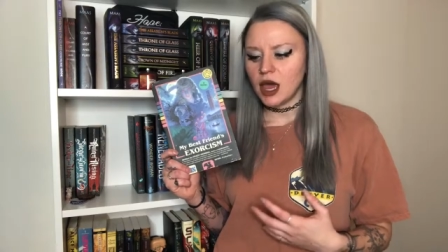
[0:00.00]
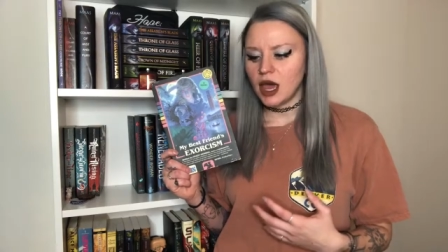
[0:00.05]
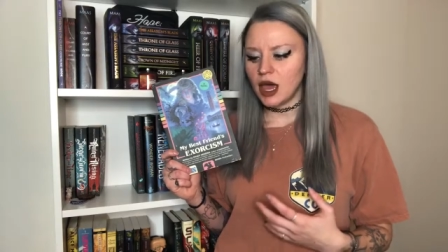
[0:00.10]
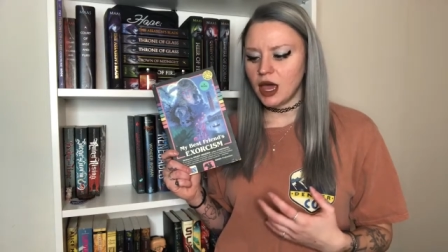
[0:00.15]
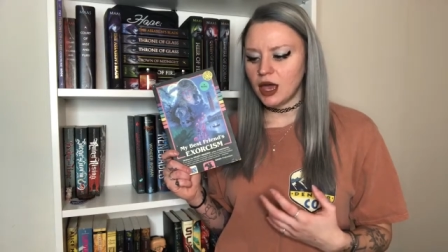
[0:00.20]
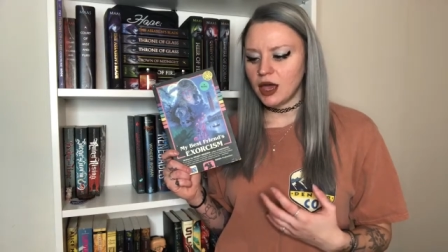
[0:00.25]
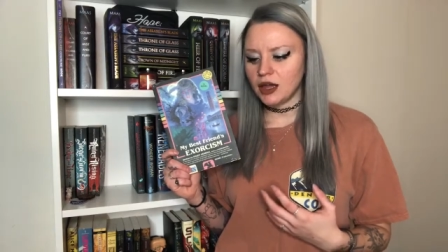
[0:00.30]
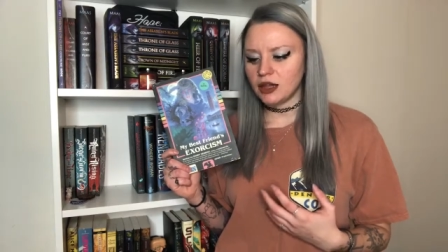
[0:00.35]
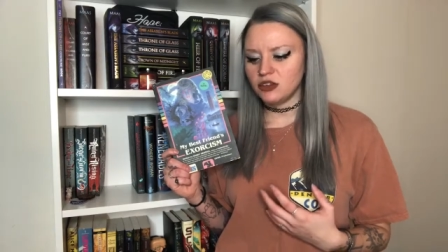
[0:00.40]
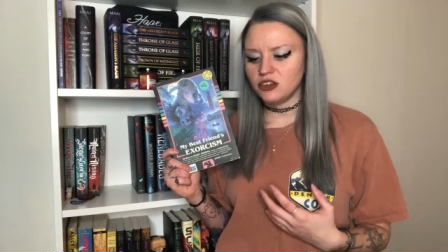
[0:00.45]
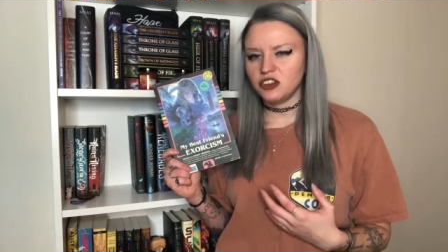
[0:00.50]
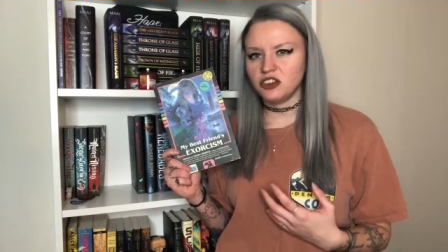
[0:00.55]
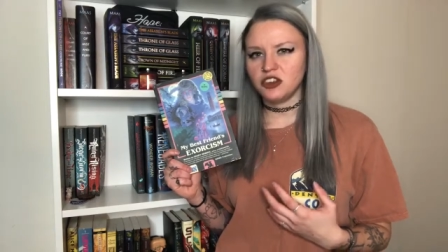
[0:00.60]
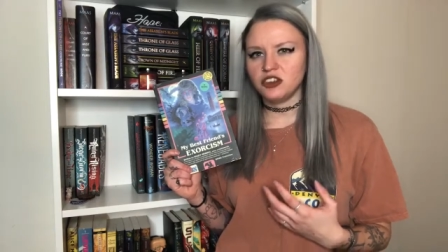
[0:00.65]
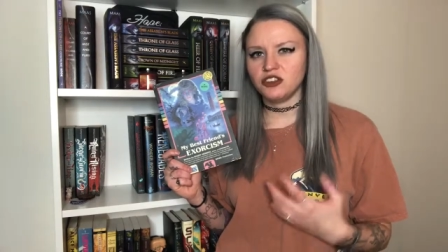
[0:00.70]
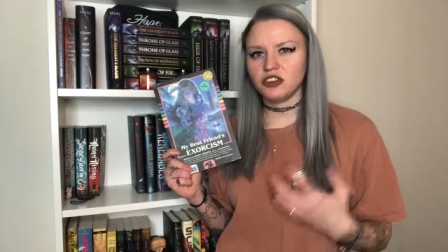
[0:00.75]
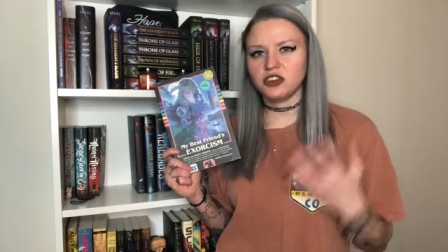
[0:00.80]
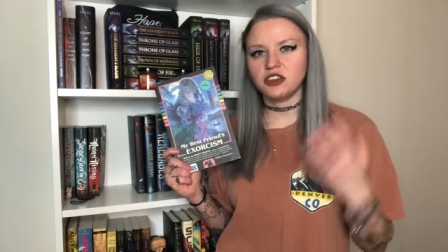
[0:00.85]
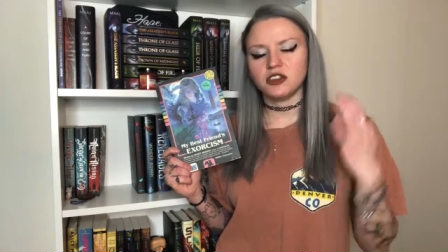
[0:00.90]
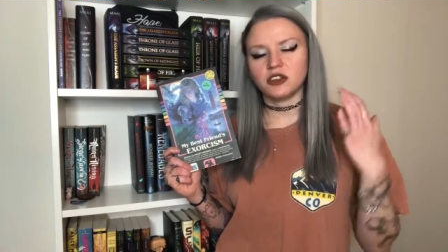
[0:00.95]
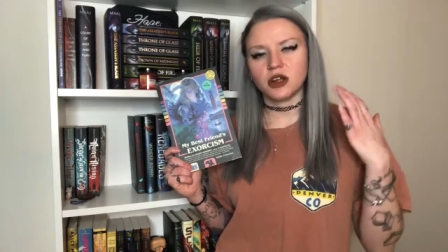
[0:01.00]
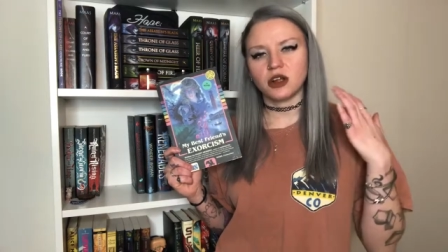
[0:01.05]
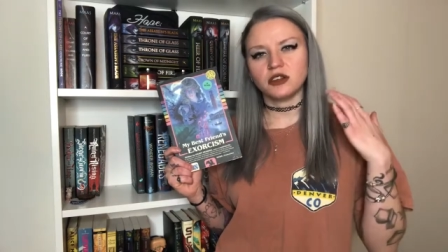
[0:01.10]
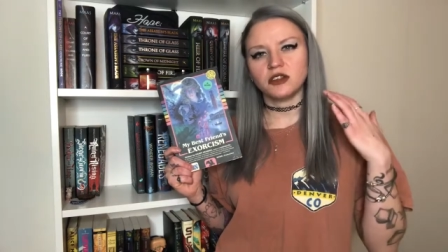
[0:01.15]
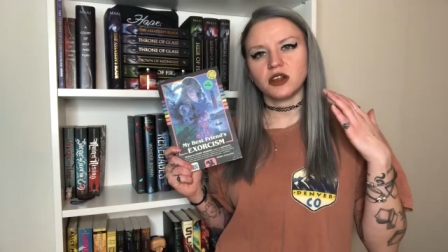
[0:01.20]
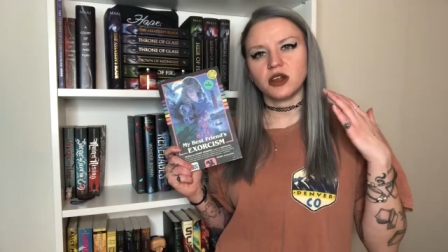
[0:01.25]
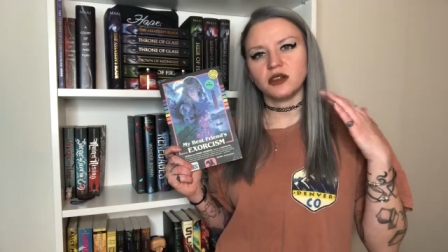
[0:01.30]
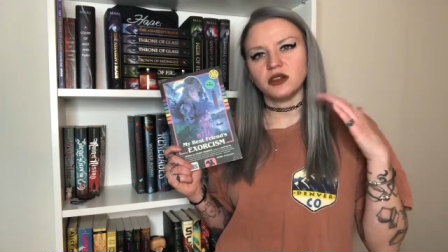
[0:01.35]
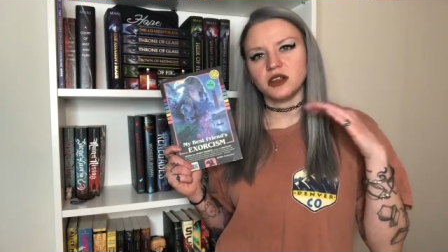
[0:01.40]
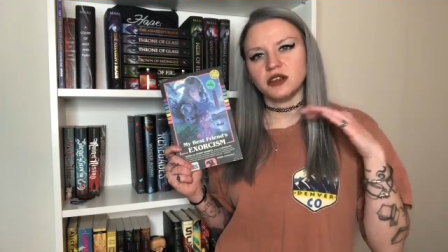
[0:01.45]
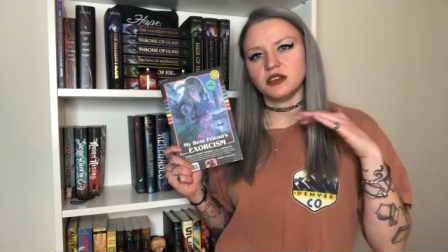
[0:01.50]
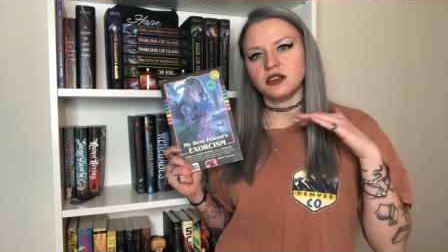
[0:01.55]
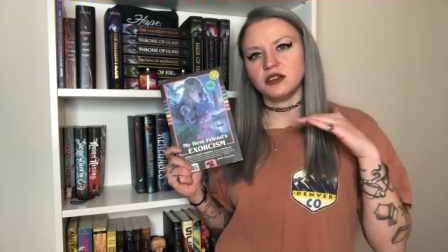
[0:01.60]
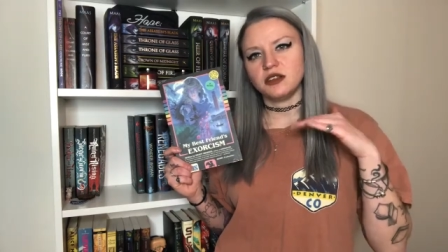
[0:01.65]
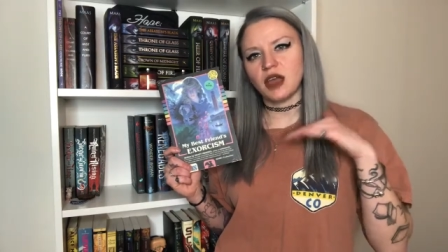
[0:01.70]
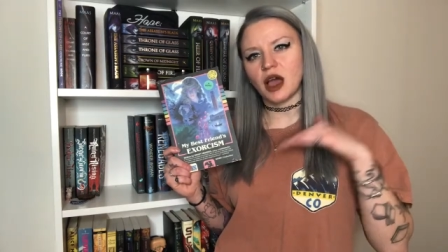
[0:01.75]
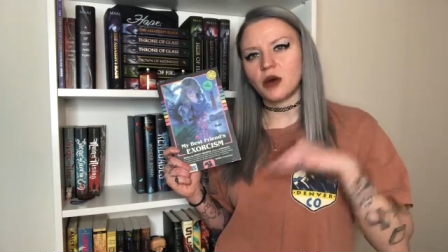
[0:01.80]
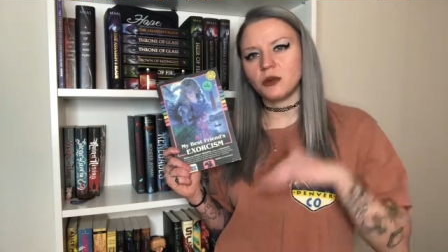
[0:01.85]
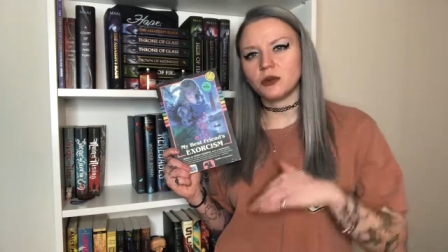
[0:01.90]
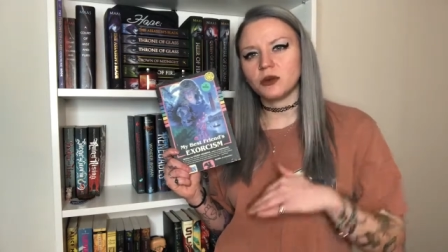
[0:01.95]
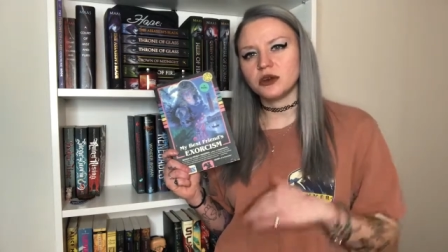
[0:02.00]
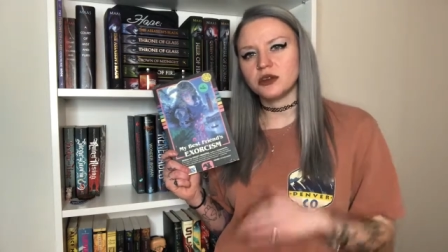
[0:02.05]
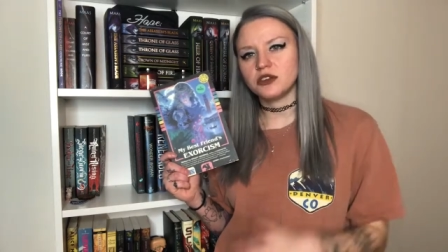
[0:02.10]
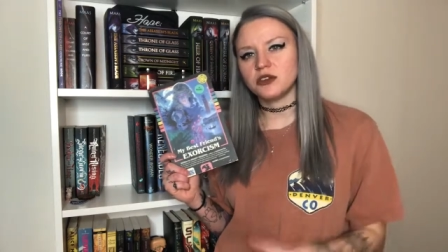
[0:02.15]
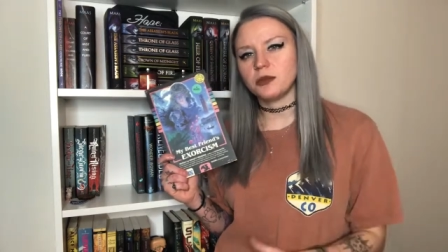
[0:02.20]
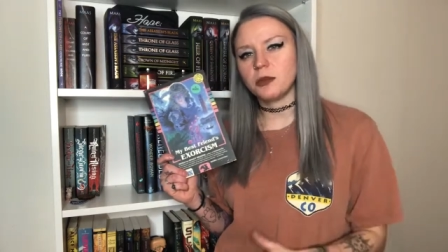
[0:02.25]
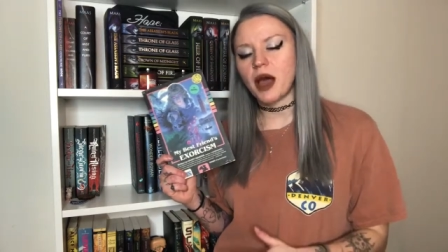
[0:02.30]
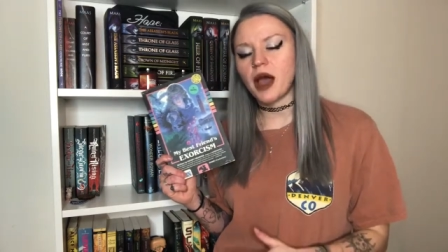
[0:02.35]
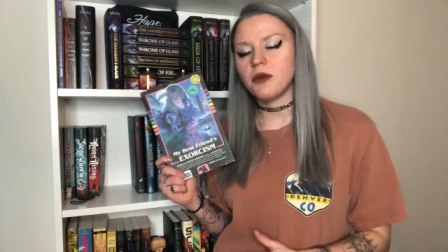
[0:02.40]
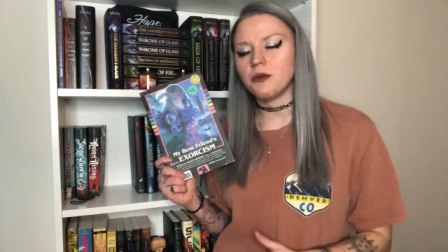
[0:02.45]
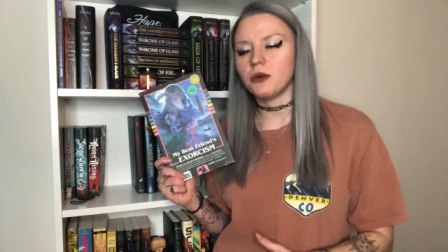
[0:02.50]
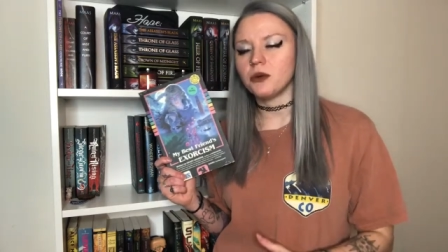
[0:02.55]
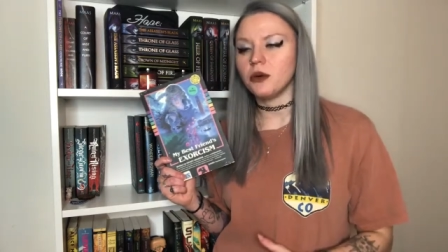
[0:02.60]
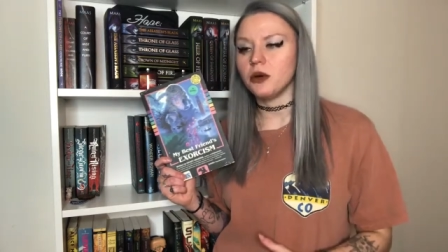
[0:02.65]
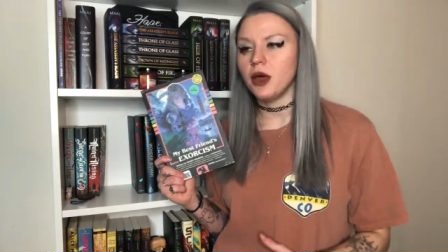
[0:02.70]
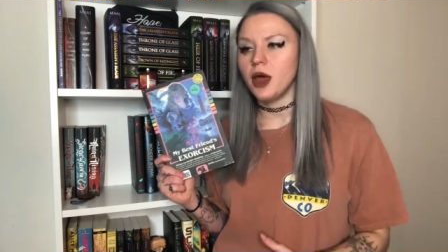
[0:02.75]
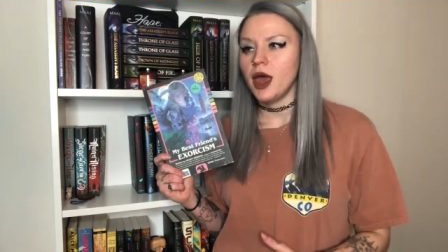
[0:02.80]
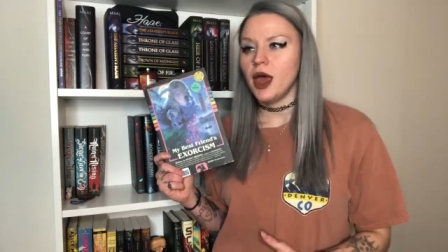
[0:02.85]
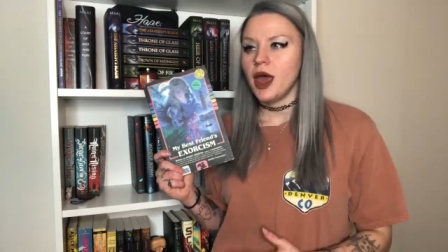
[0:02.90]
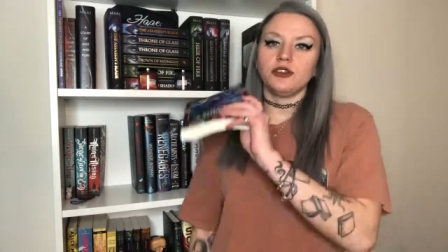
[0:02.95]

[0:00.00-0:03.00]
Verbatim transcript: and she just starts on this downward spiral.